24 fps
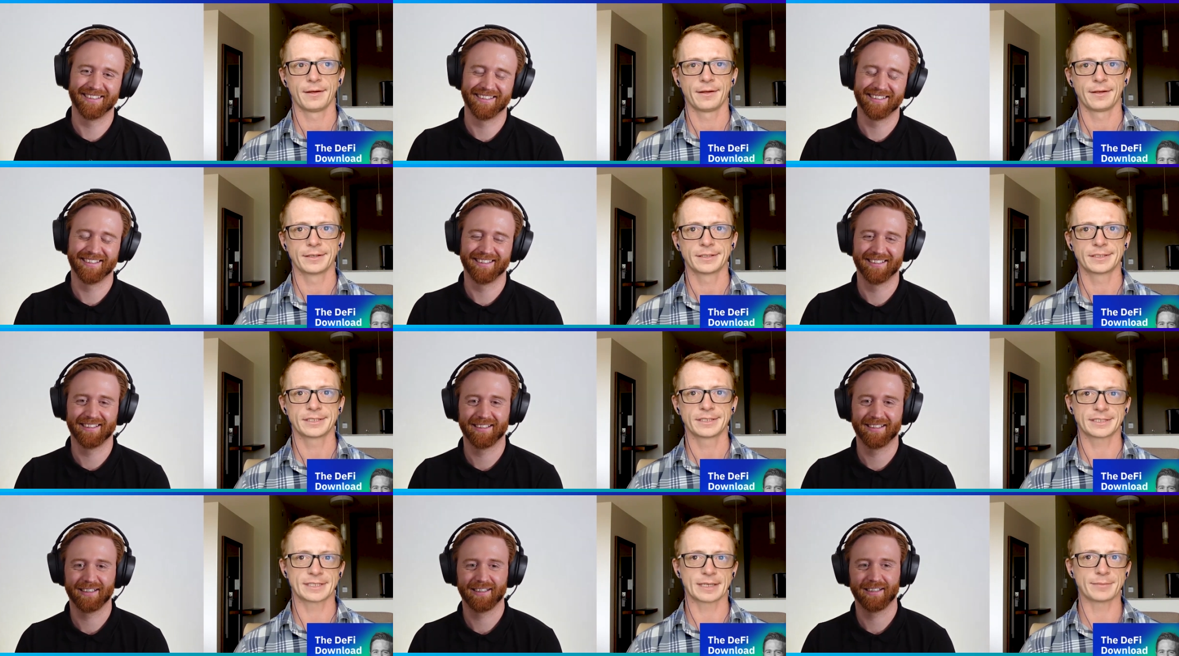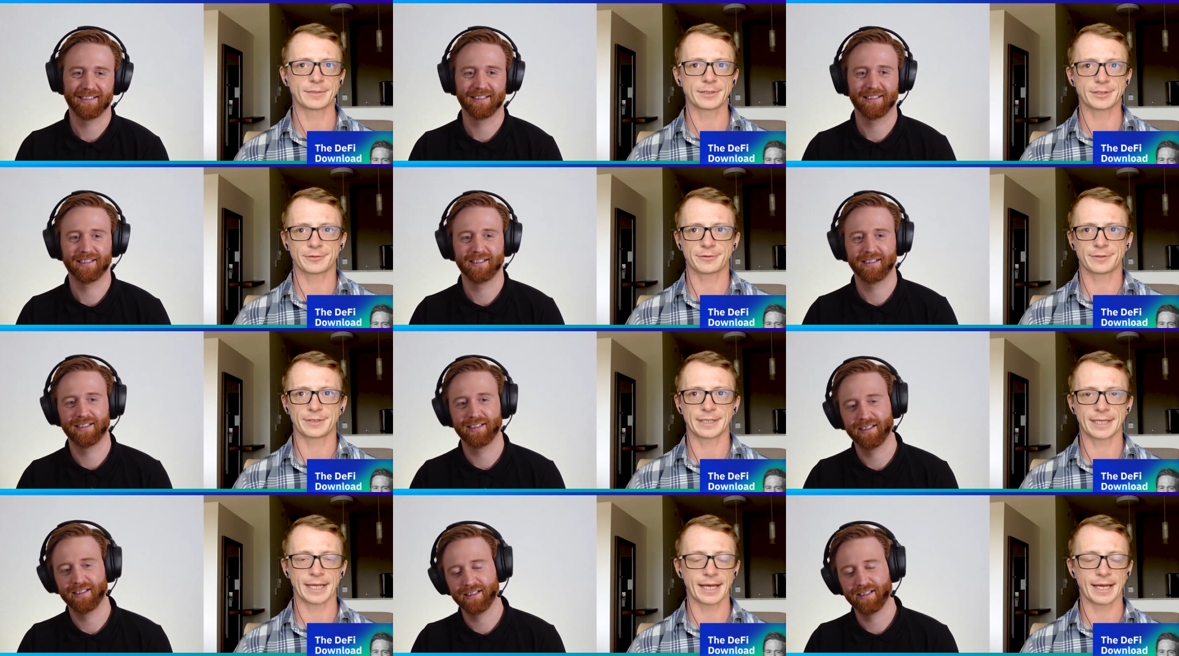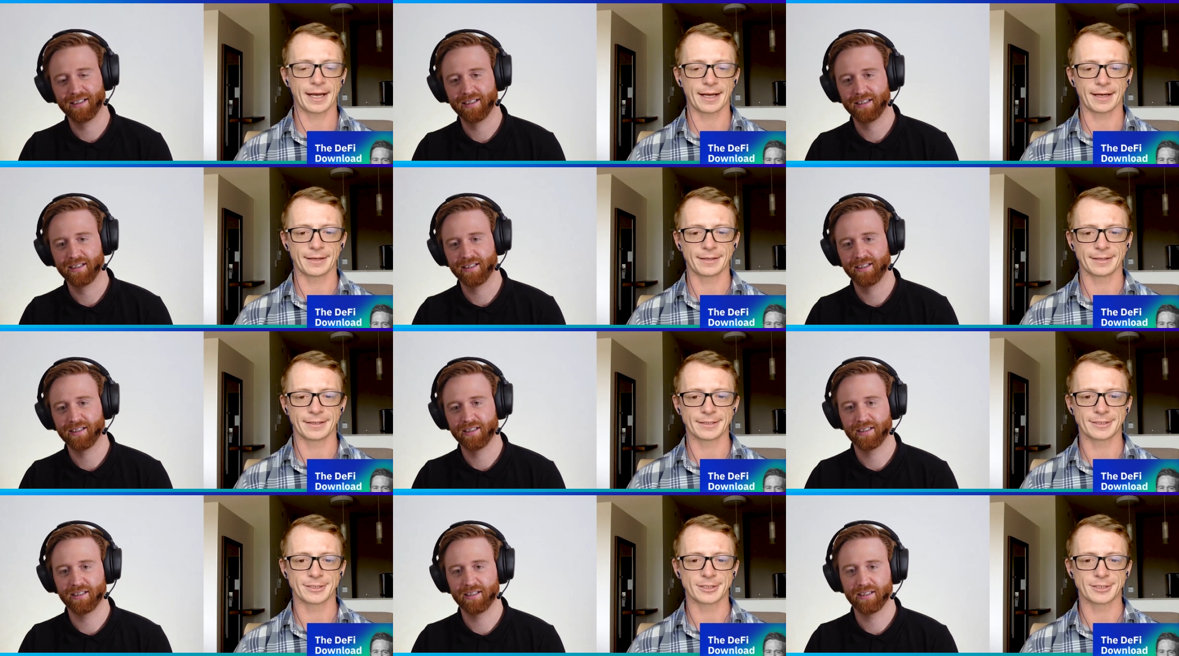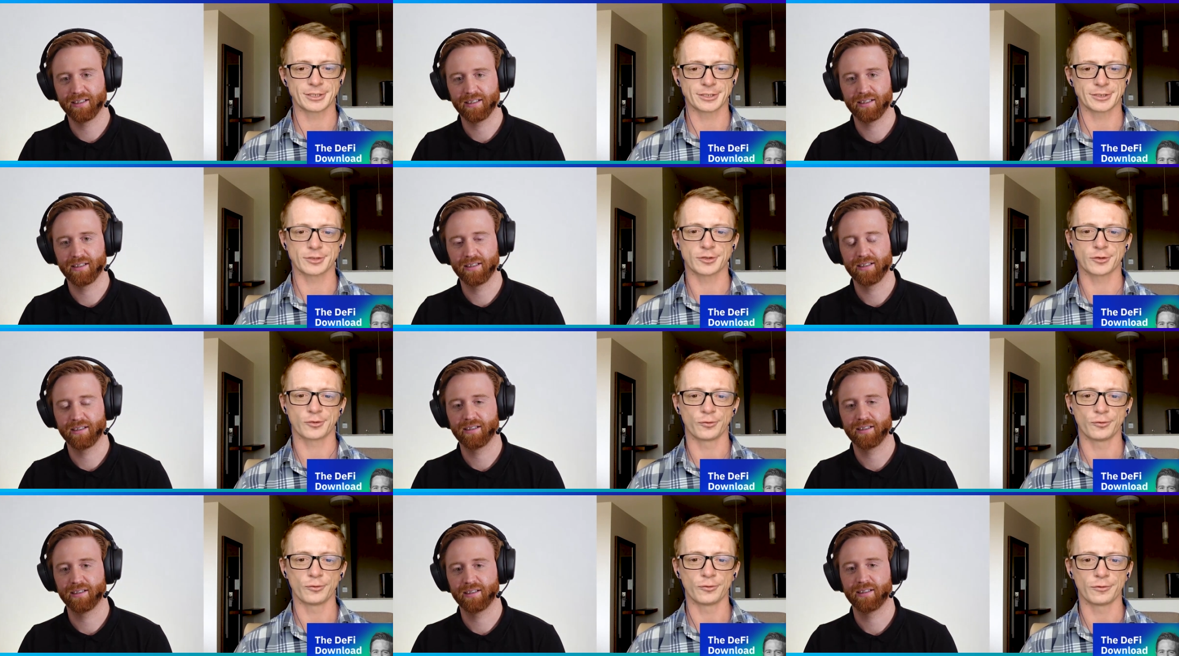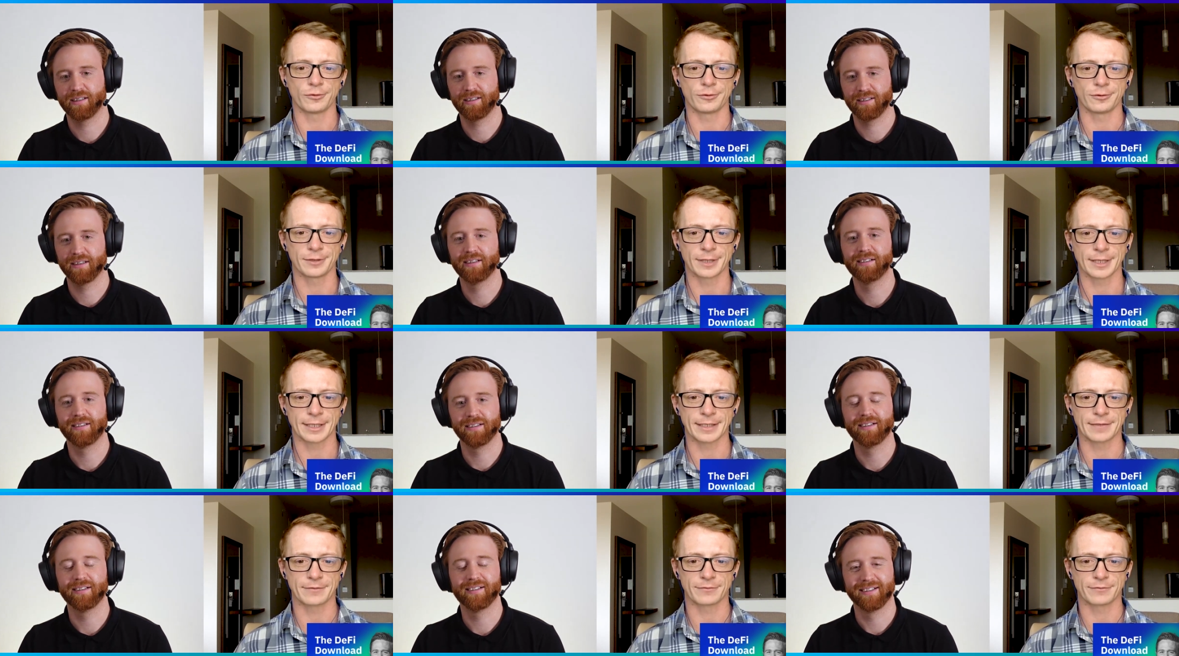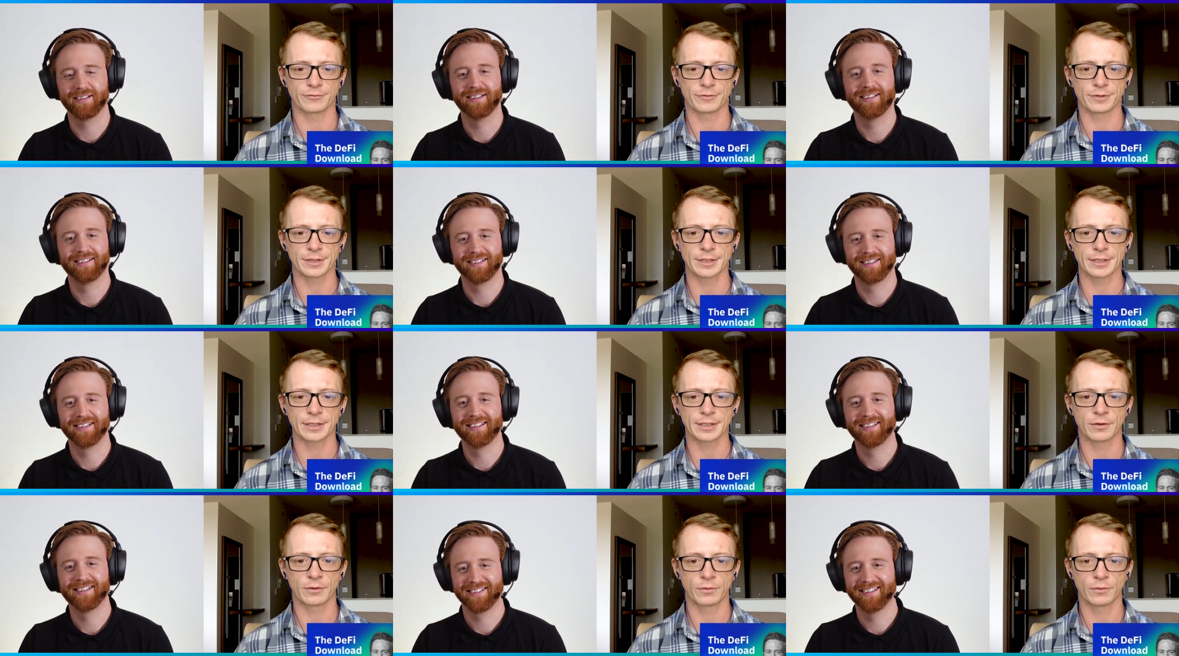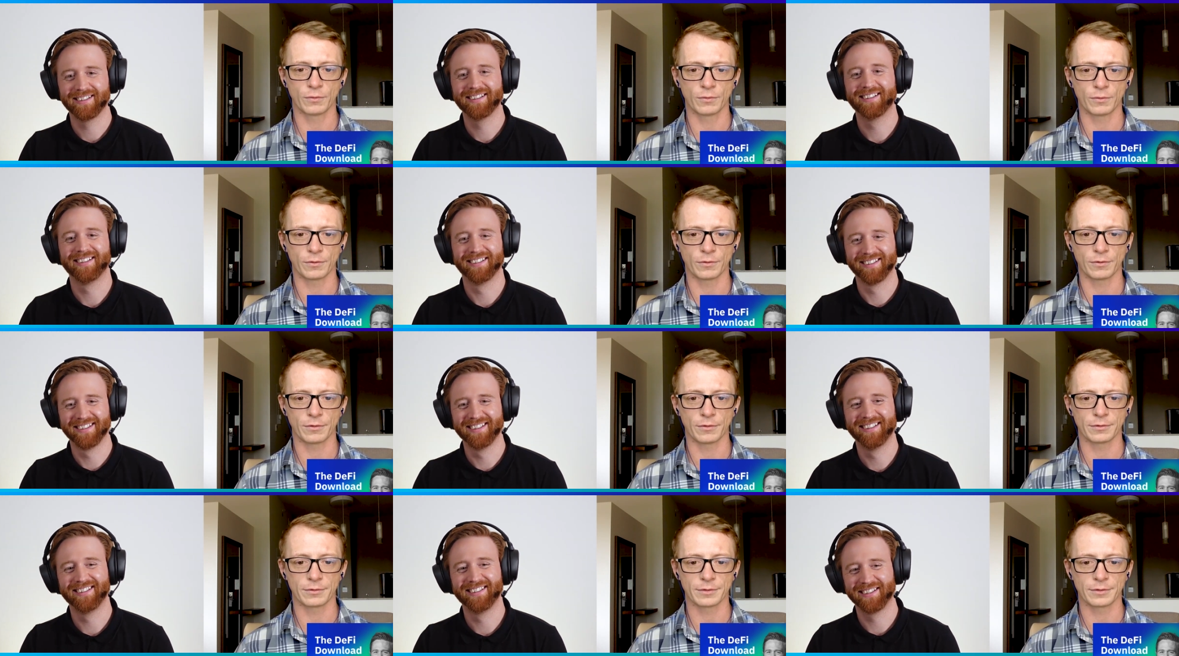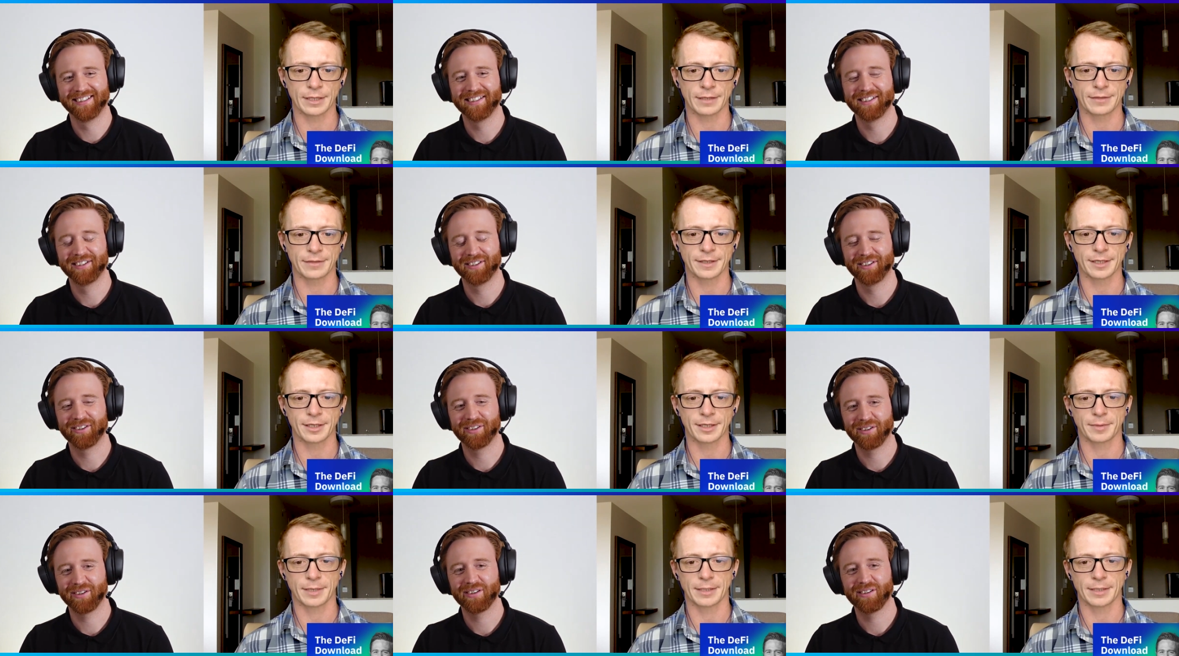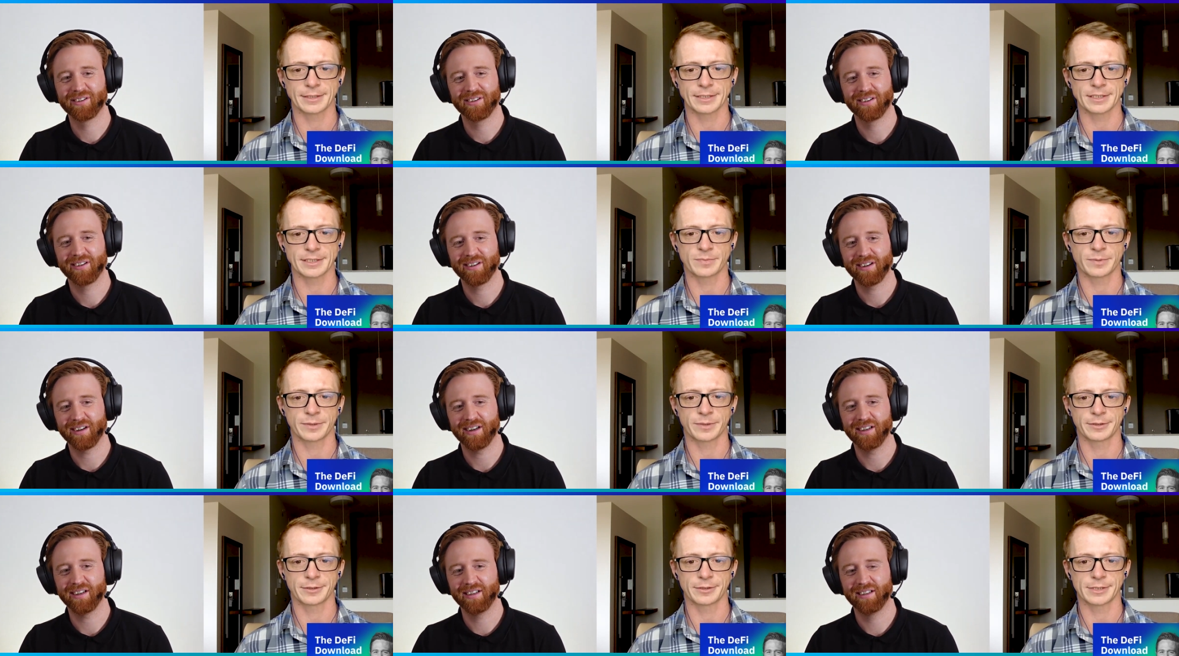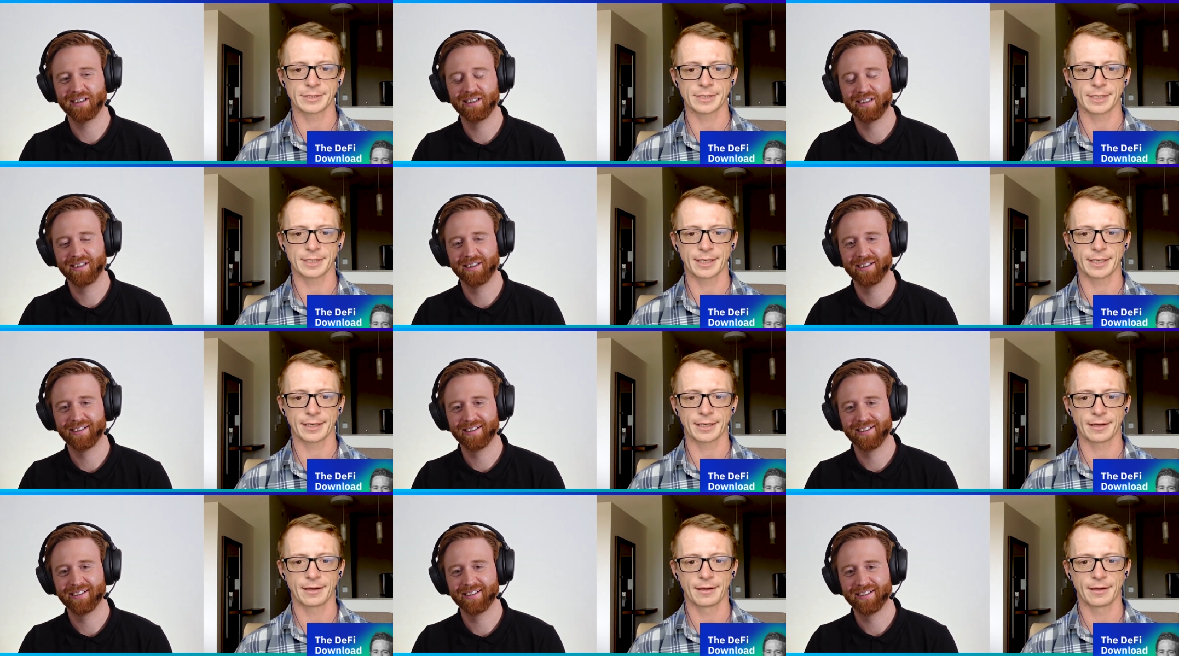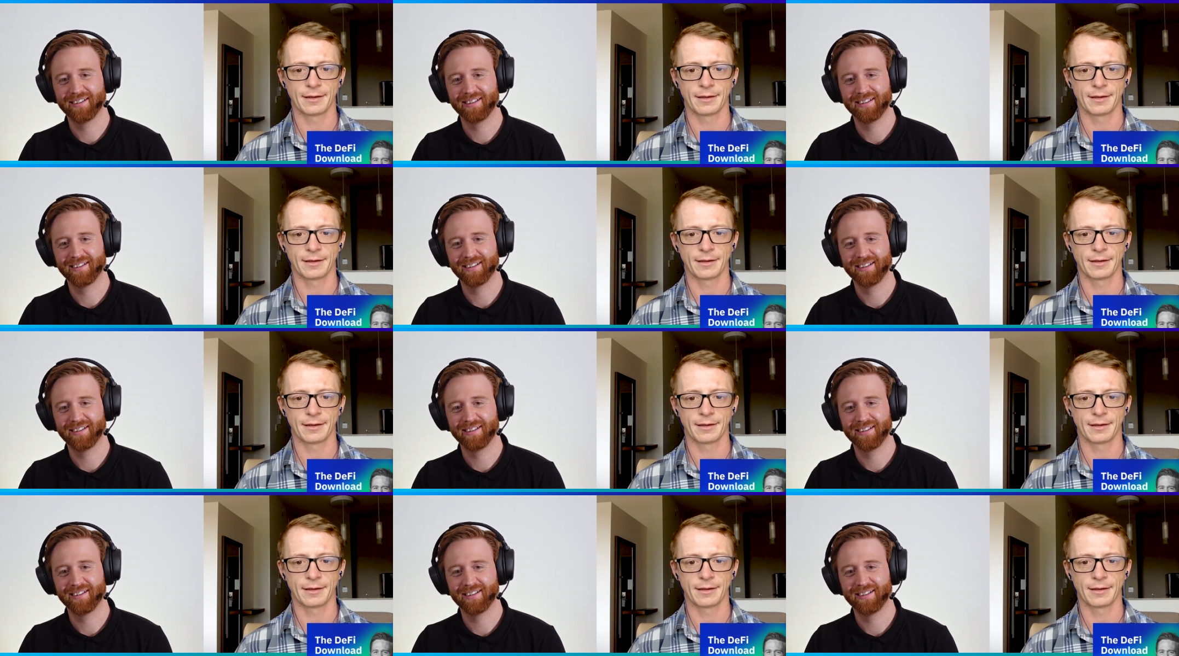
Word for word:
Speaker 1: to some degree, yeah, it's just cool. Like it's really cool. Like think about this, Piers. Like